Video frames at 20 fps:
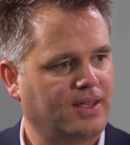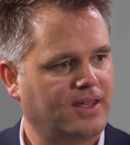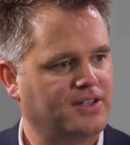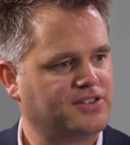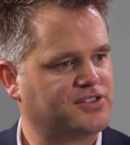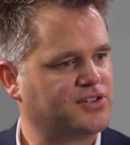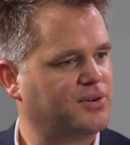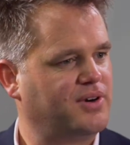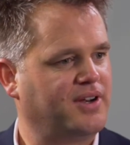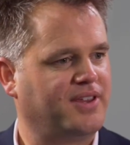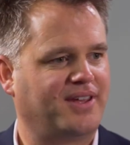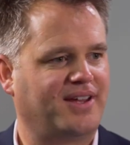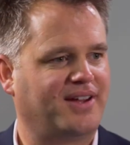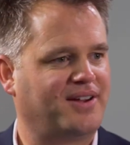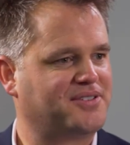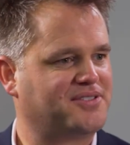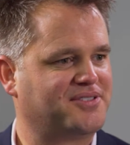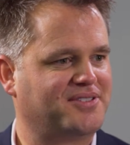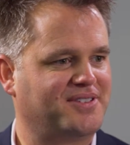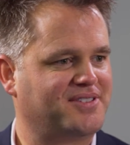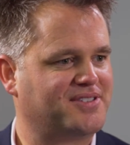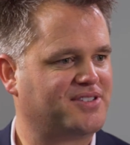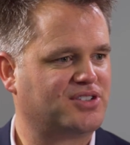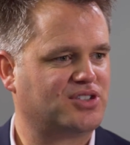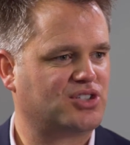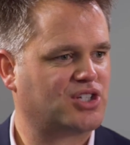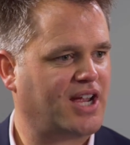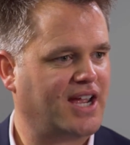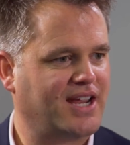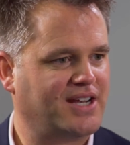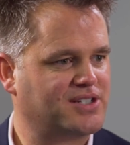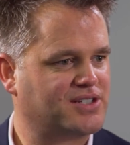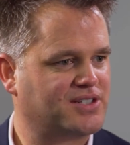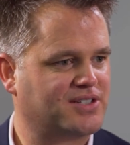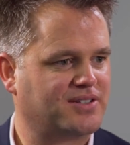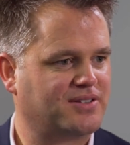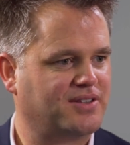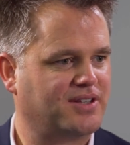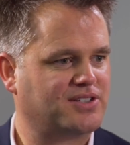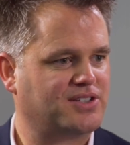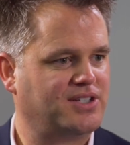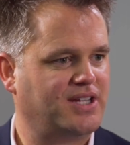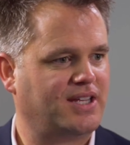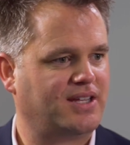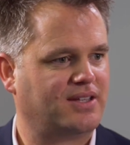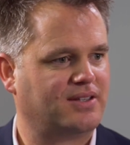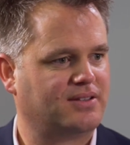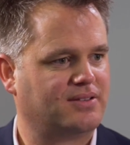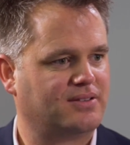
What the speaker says: Is there anything else that's changed this year?